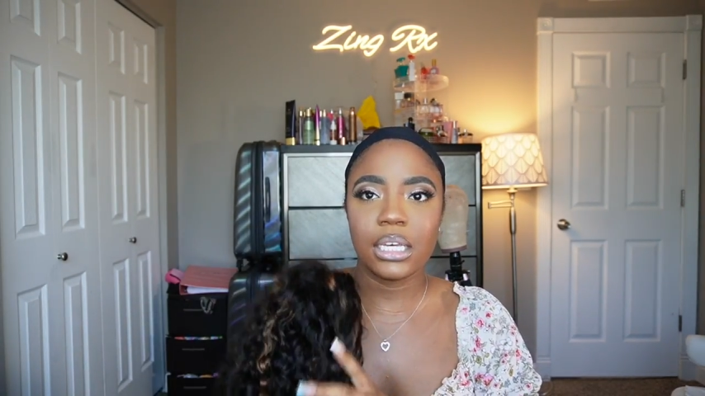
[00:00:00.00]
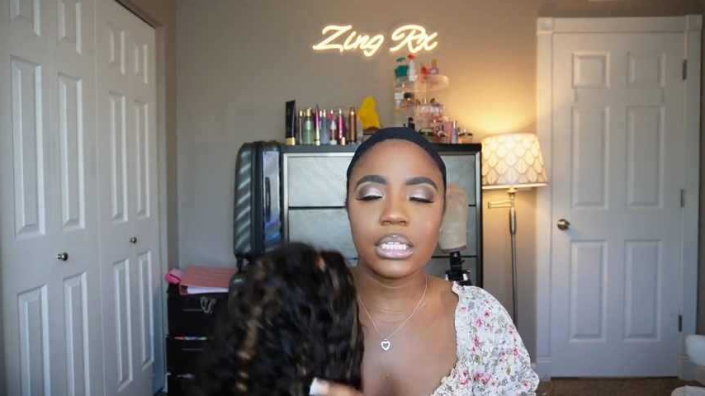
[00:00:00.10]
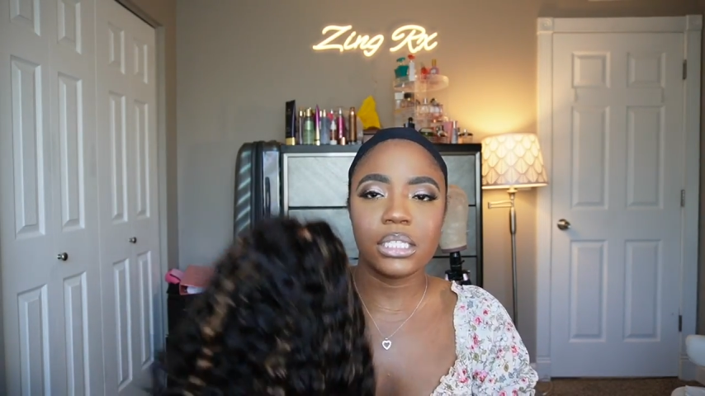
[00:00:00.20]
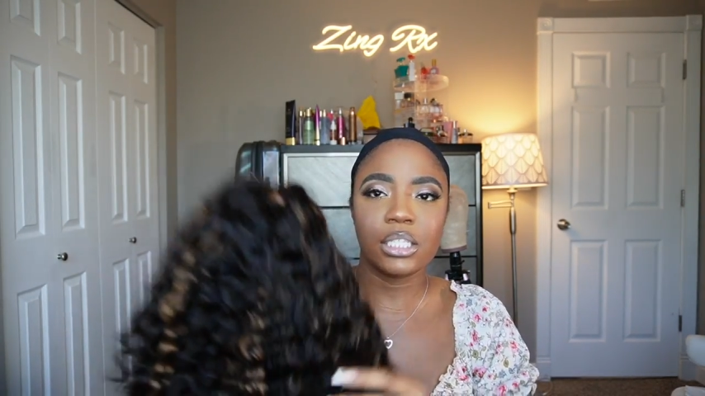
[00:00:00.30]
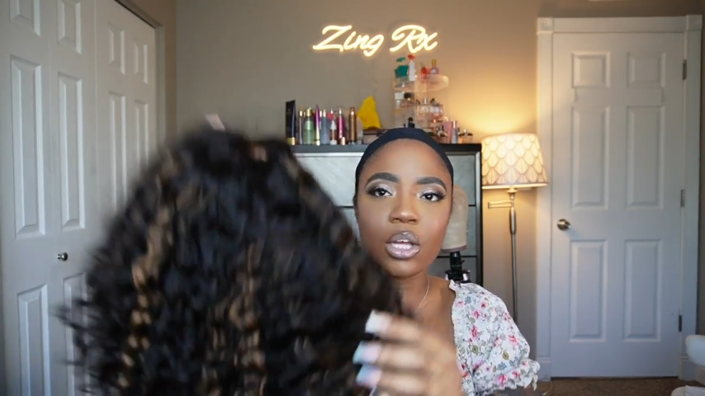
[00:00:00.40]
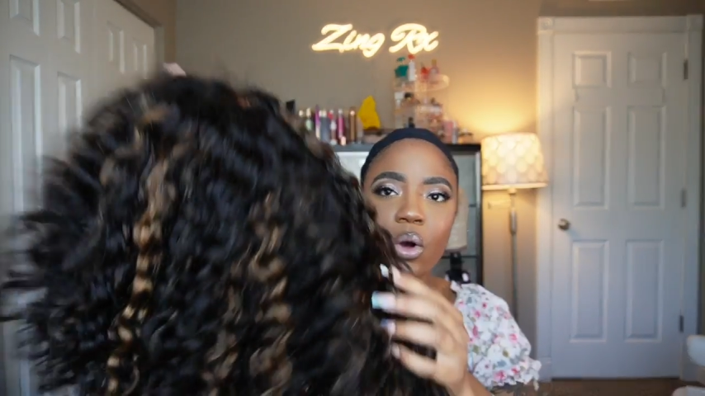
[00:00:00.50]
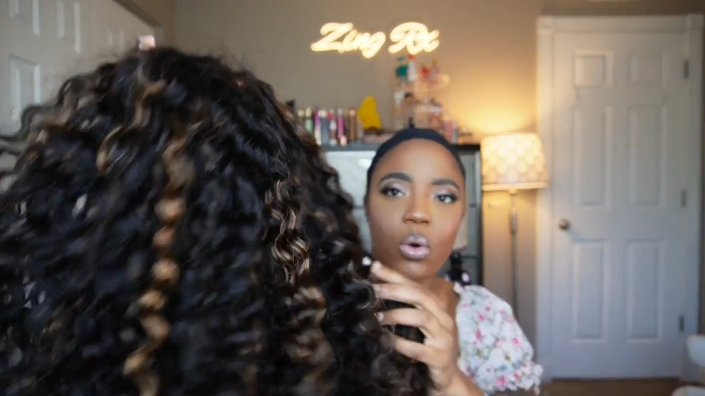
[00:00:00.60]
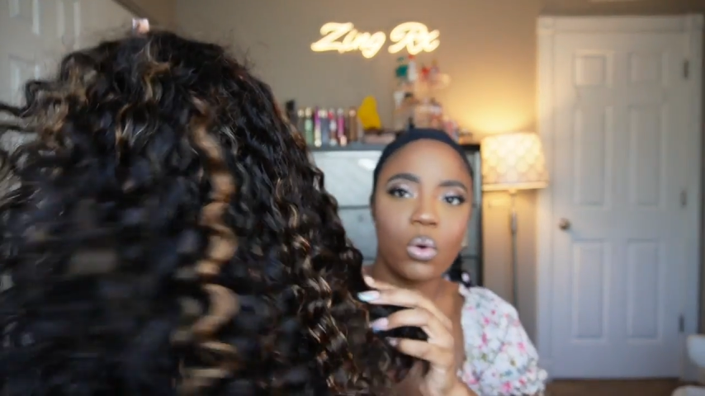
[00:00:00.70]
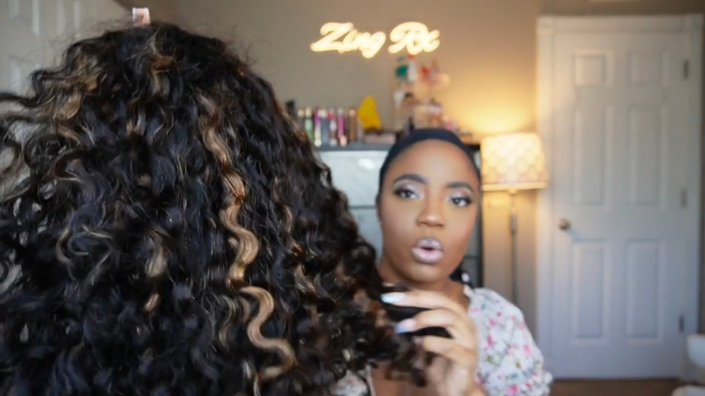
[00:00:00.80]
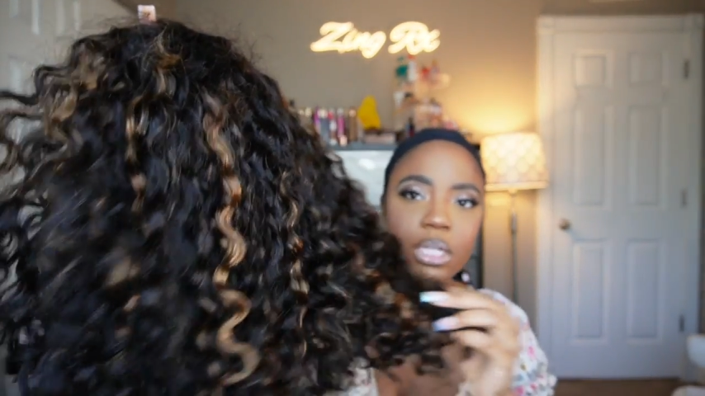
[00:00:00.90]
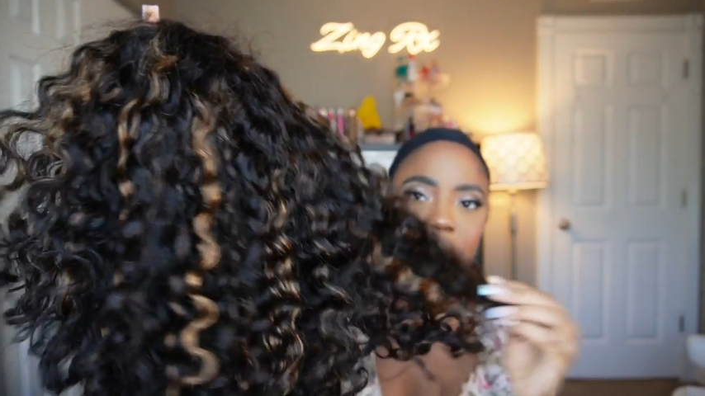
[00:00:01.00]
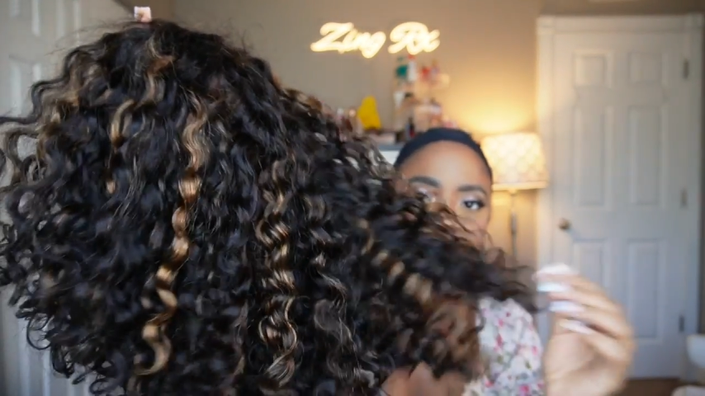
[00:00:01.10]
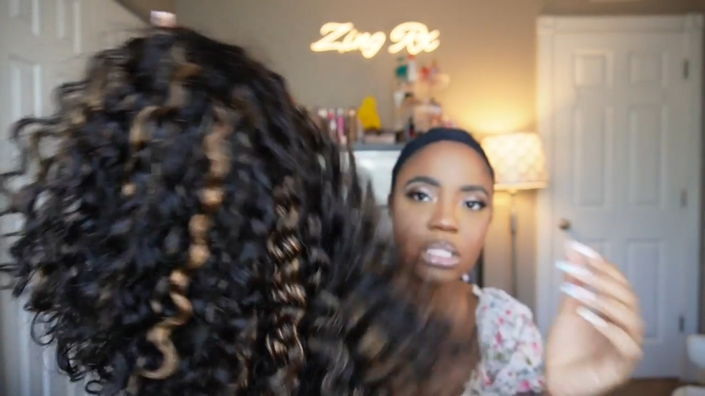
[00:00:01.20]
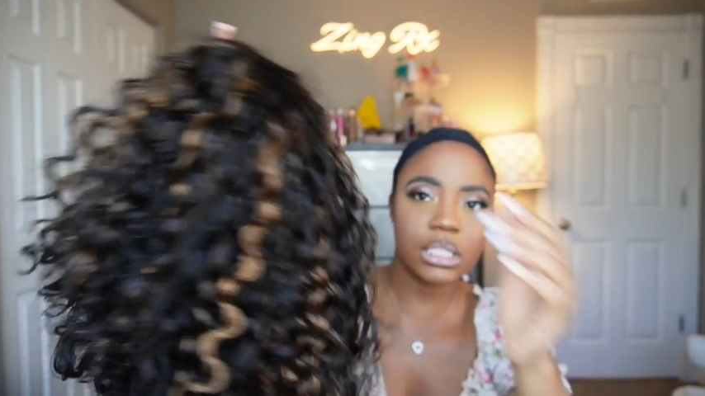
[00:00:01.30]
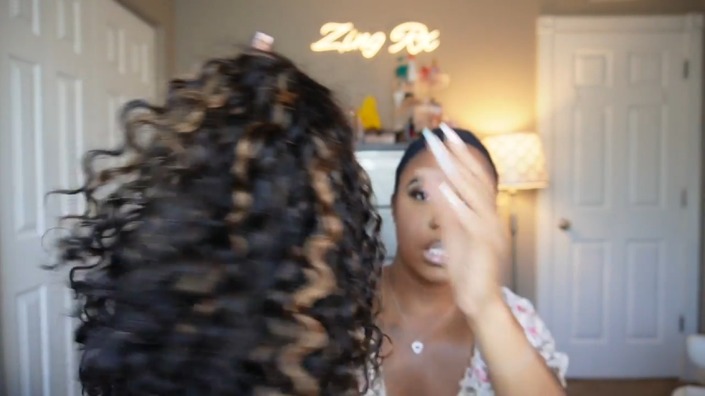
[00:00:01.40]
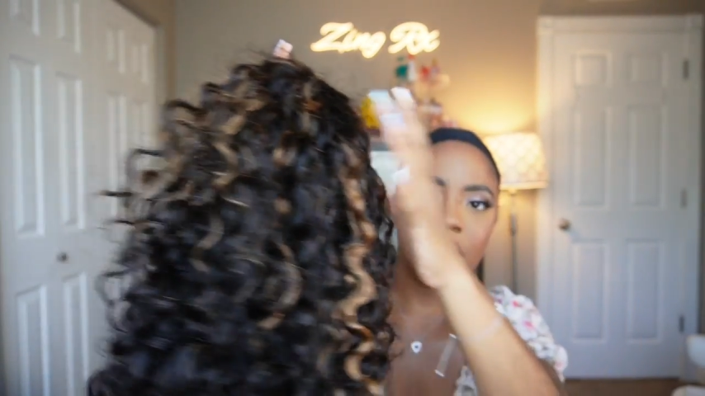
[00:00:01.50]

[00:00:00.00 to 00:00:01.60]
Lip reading: is so gorgeous.